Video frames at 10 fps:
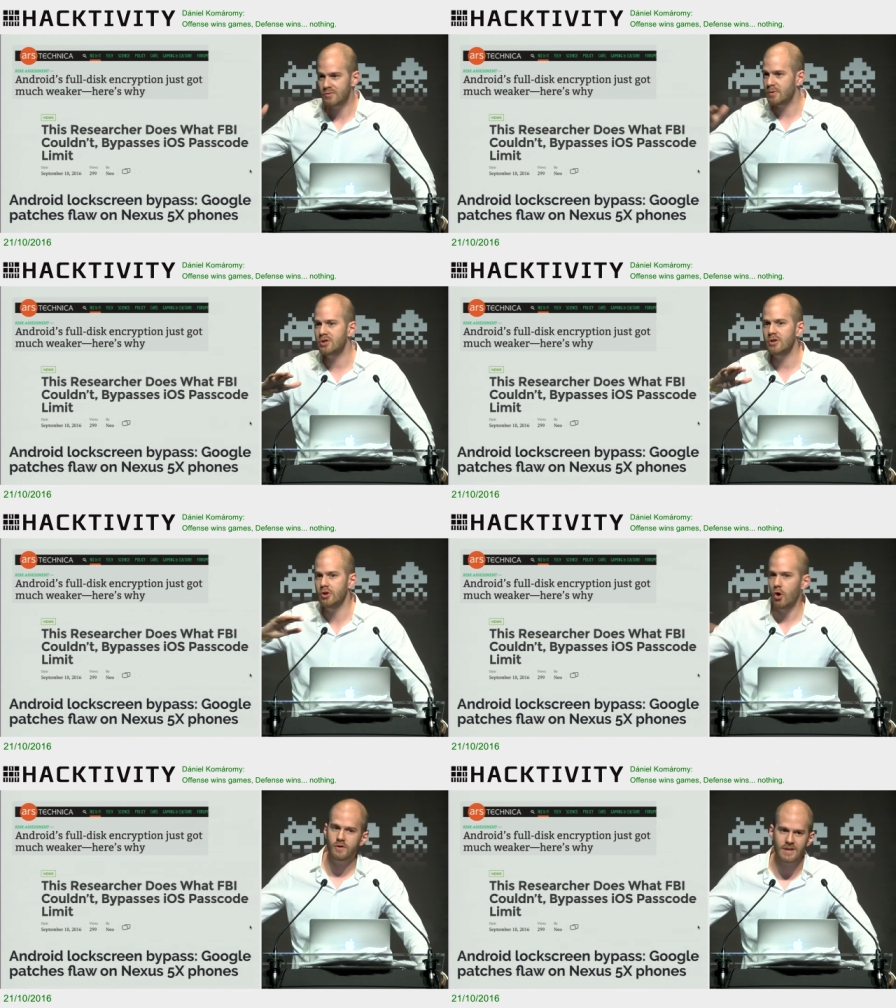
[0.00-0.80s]
virtually
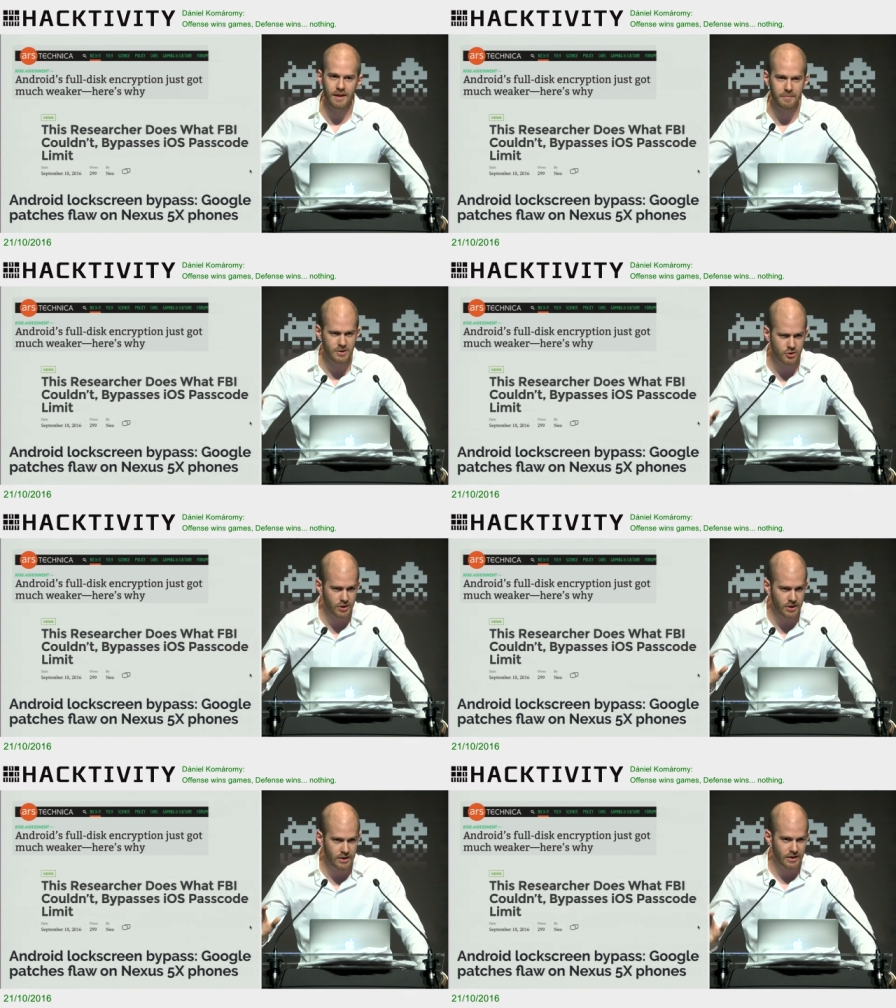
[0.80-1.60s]
no
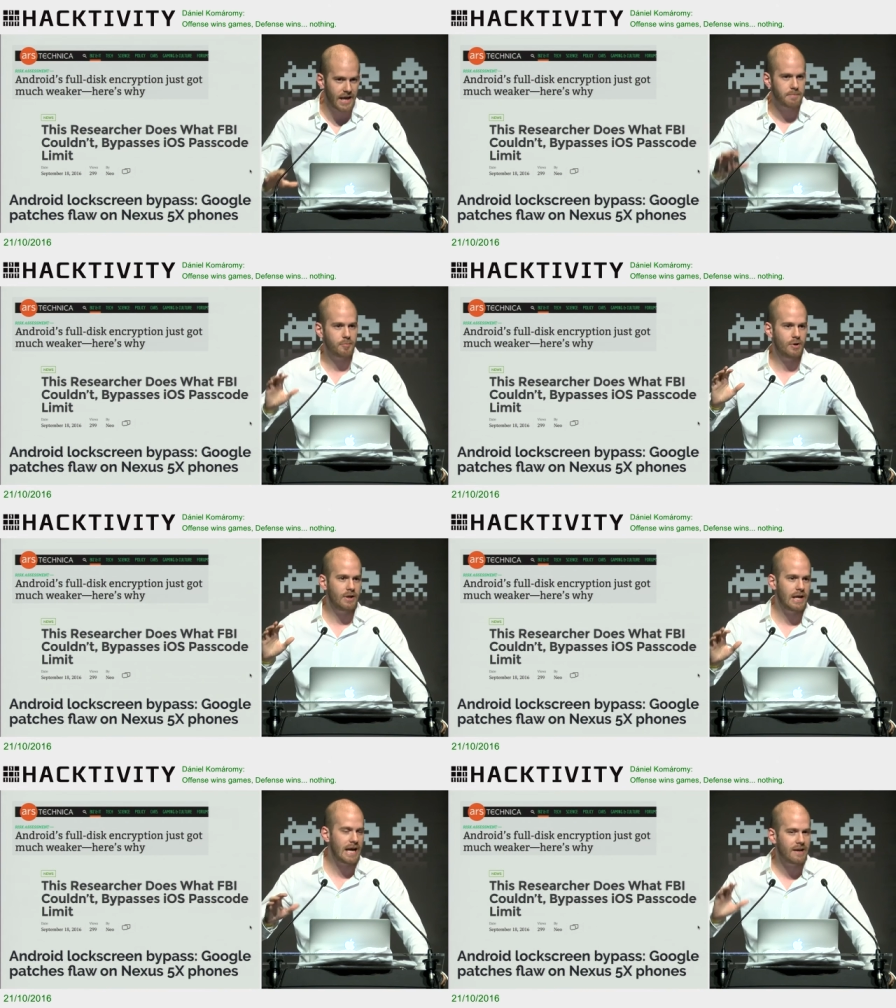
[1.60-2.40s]
telemetry
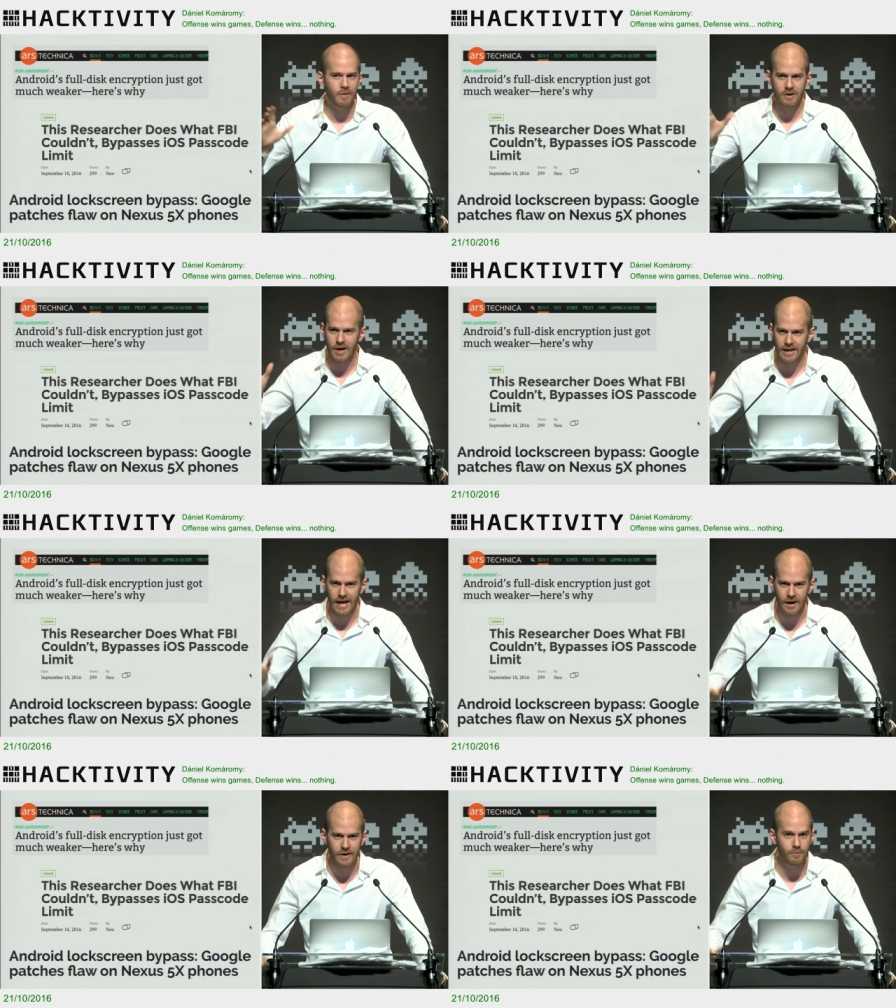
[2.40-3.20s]
capability anywhere right
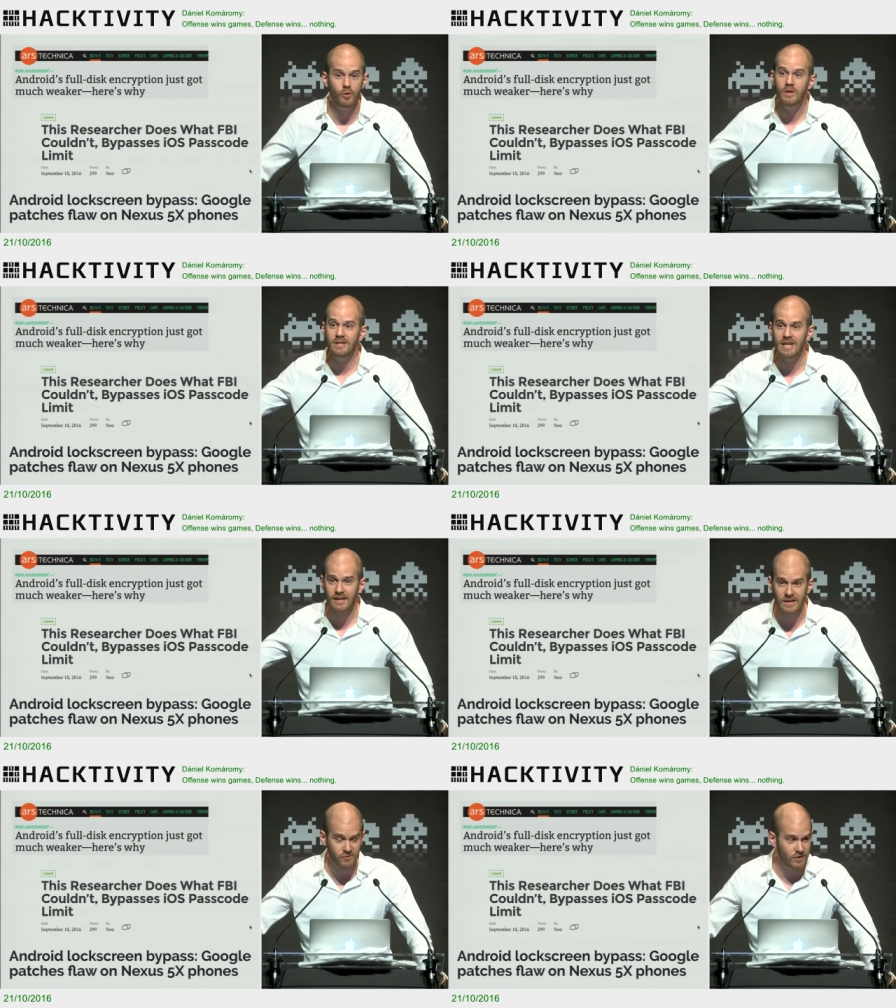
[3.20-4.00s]
now that would
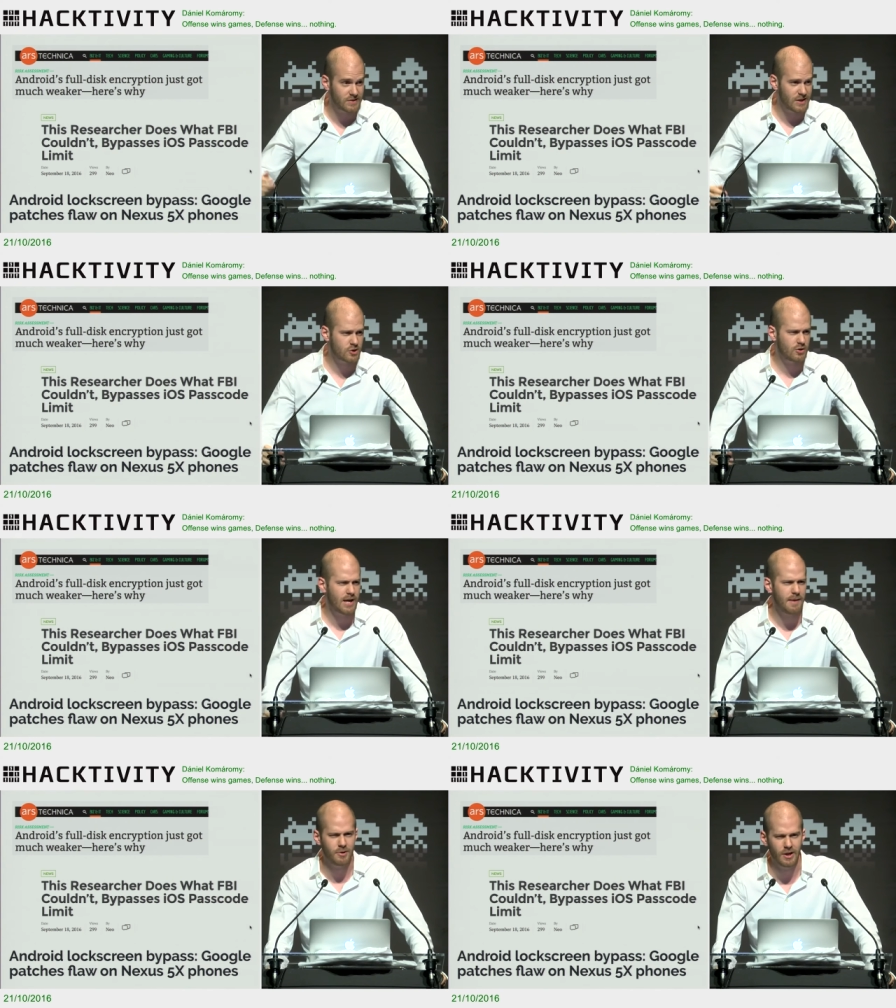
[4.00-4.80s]
detect these things actually
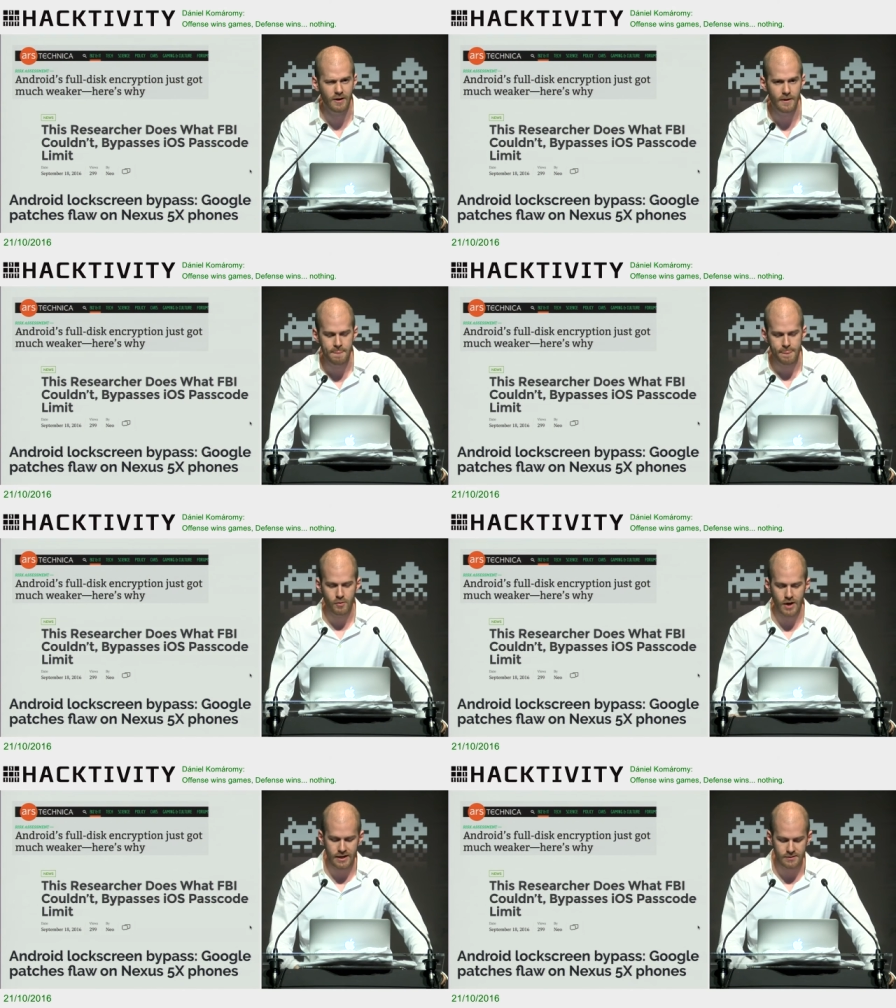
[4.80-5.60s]
happening,
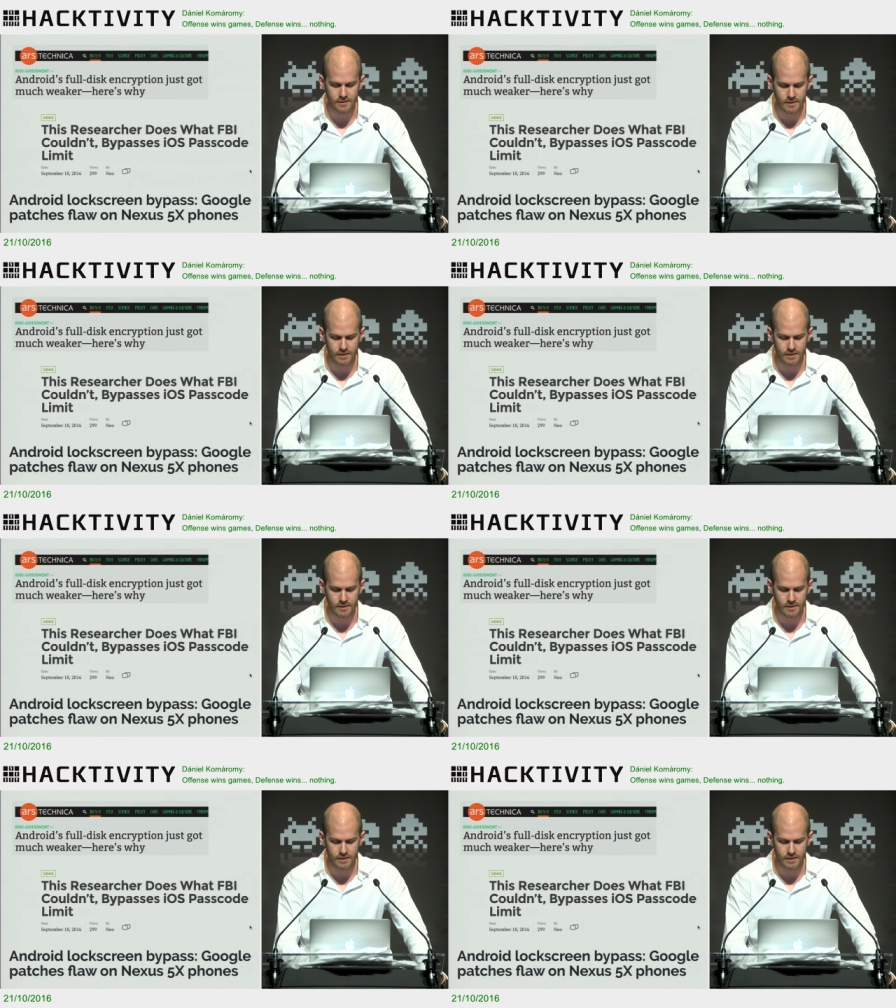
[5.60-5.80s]
right?